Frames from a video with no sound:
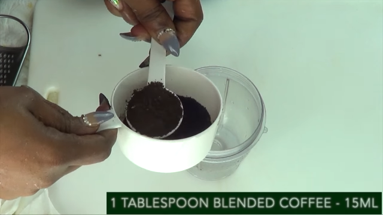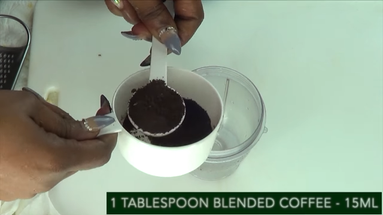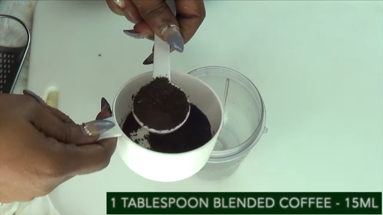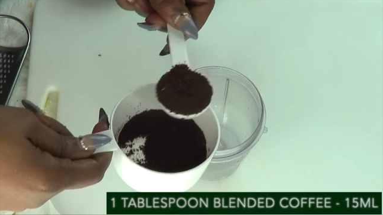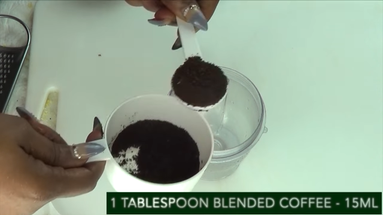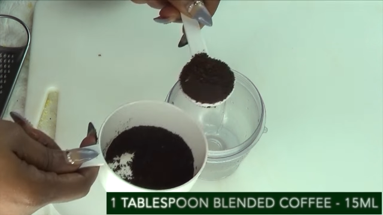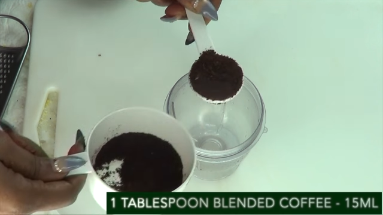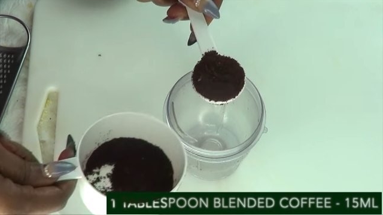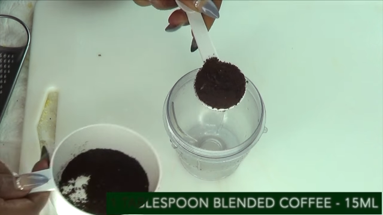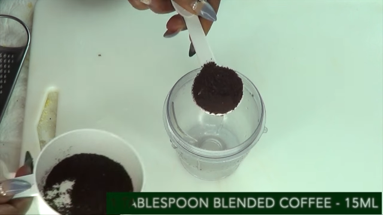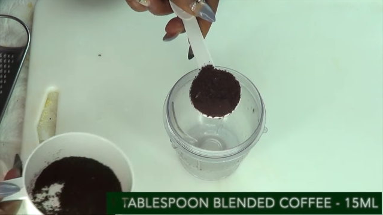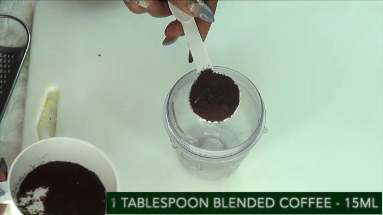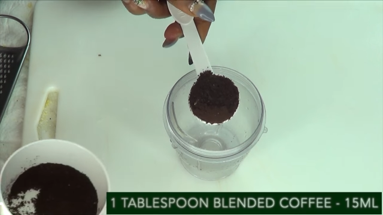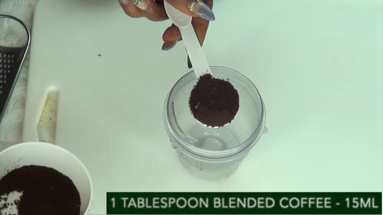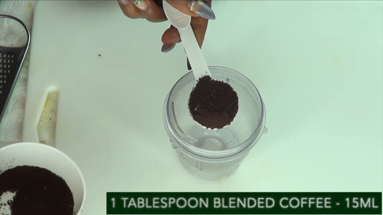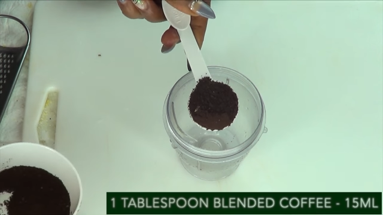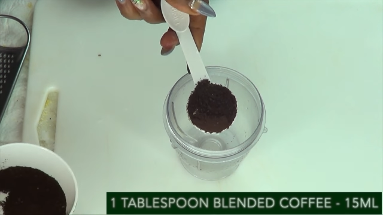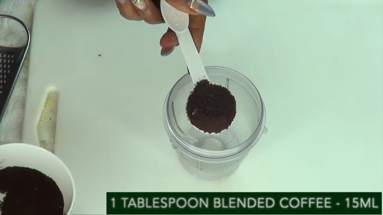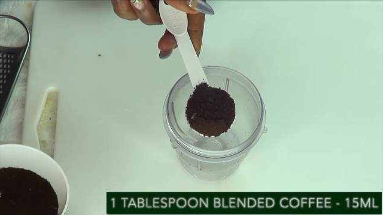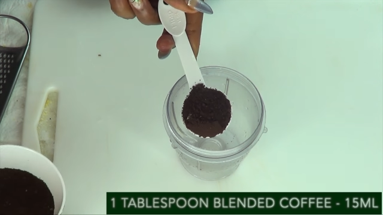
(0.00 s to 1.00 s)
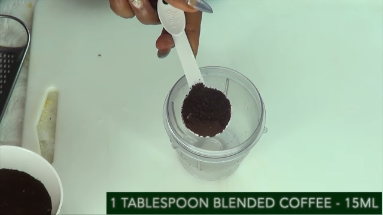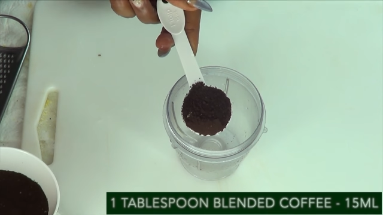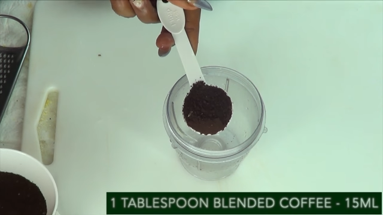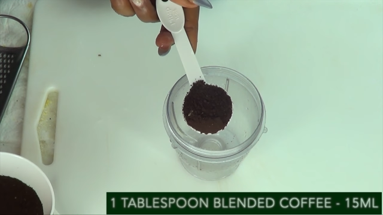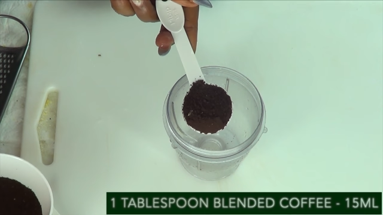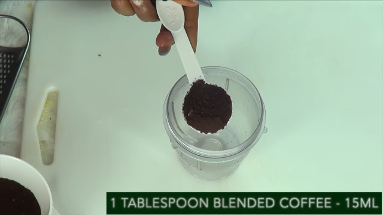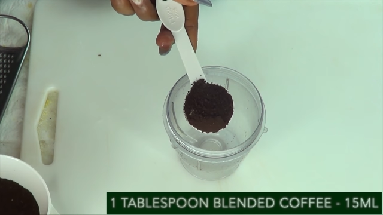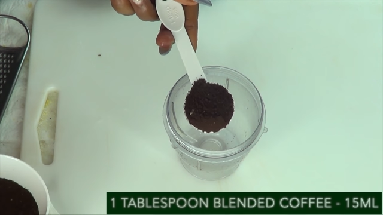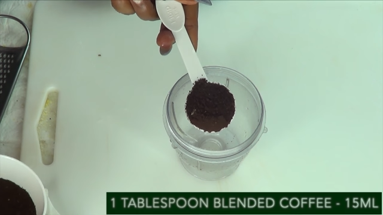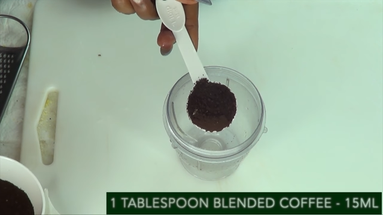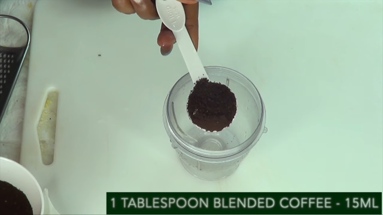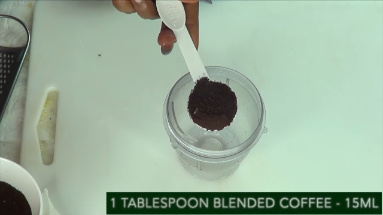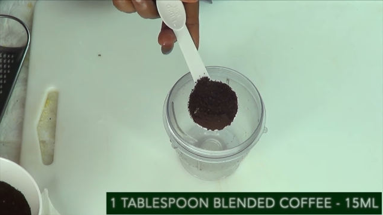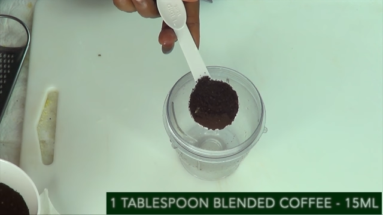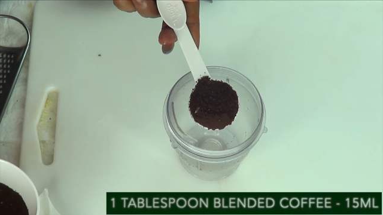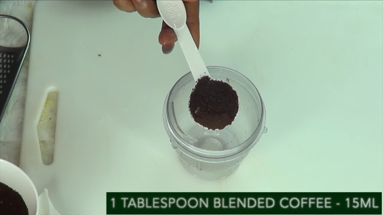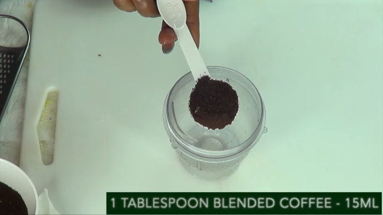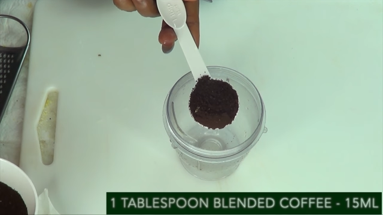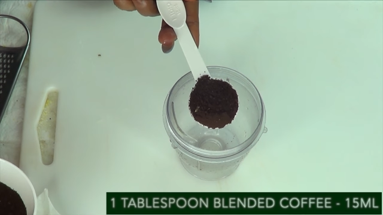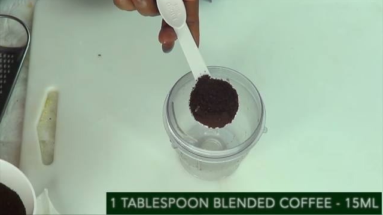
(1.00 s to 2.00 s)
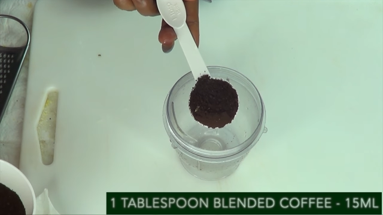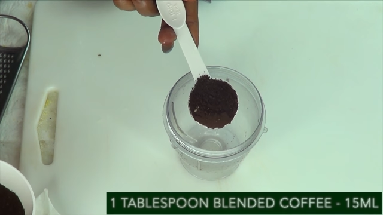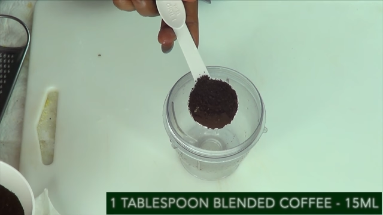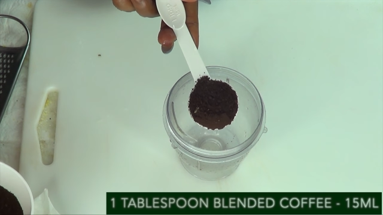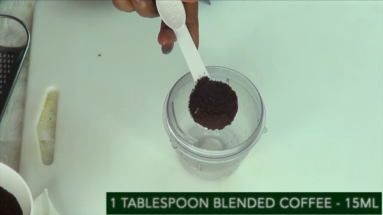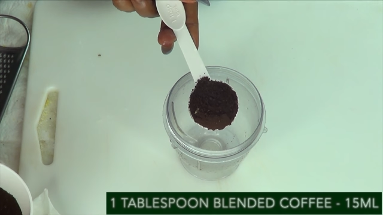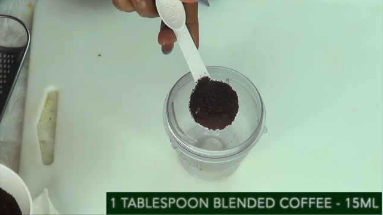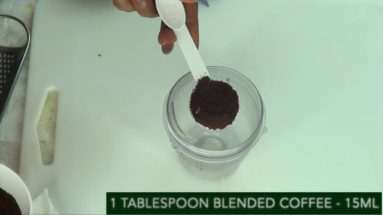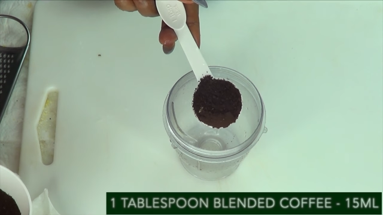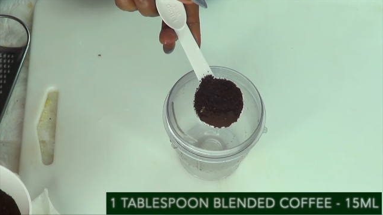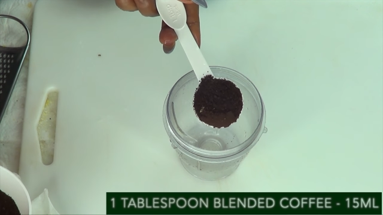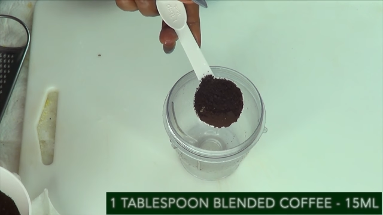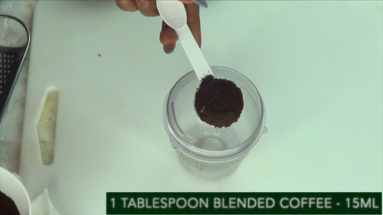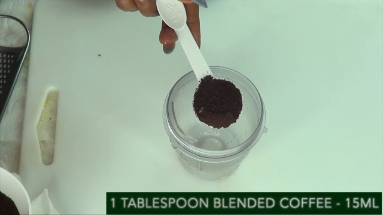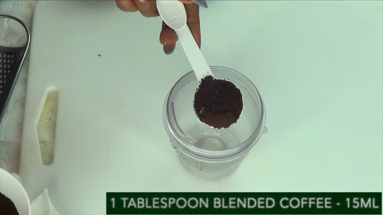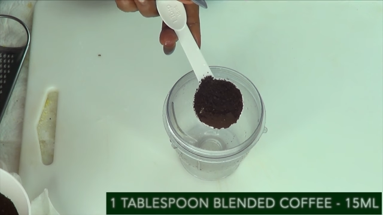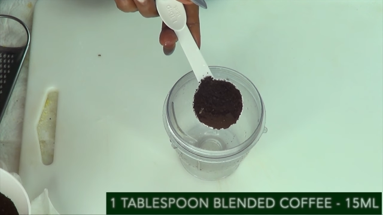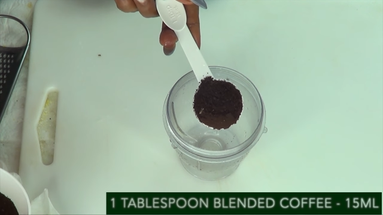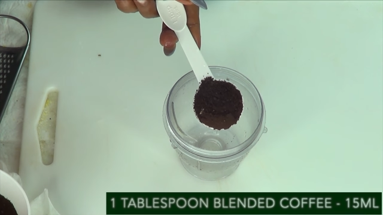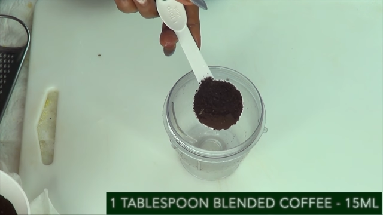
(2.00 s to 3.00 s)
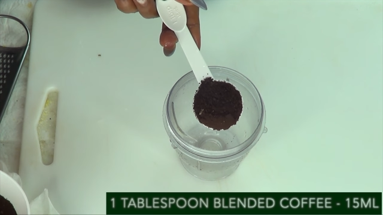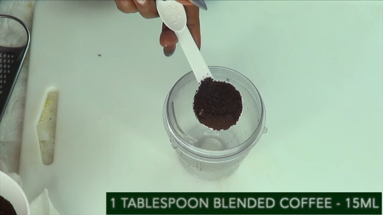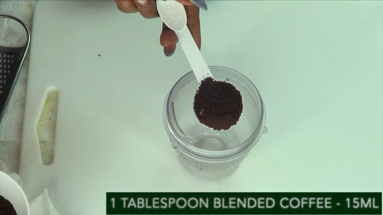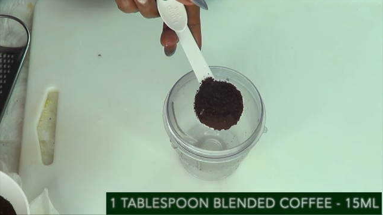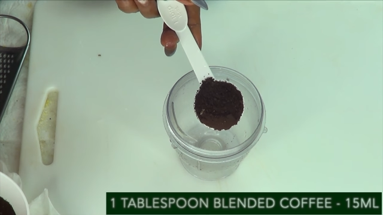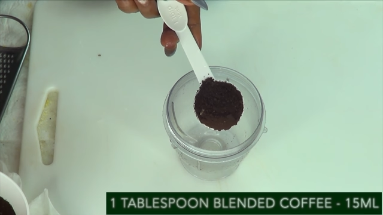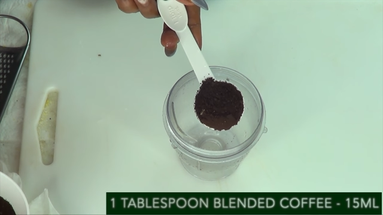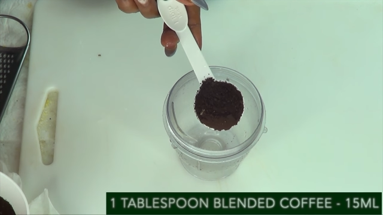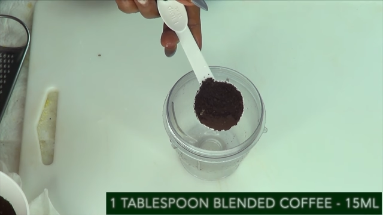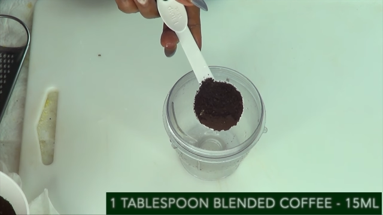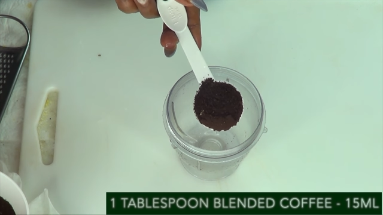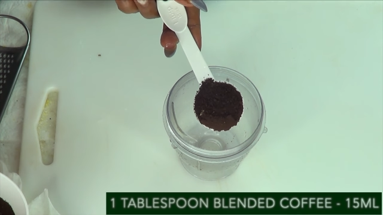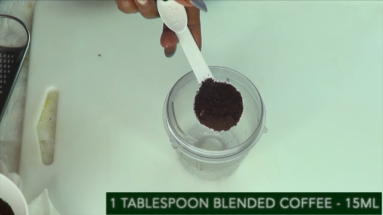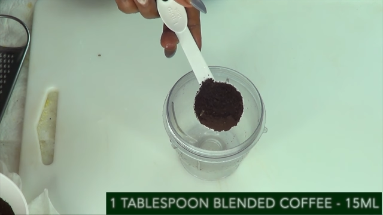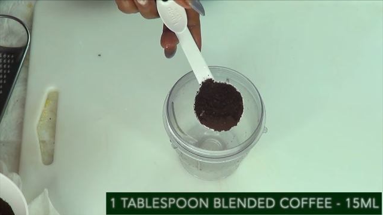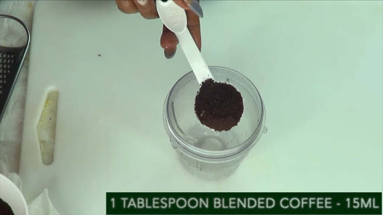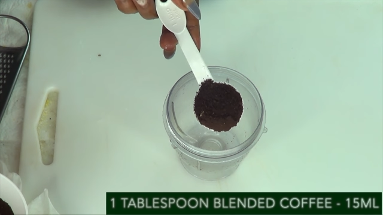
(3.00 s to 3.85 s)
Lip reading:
[unreadable: no face in view]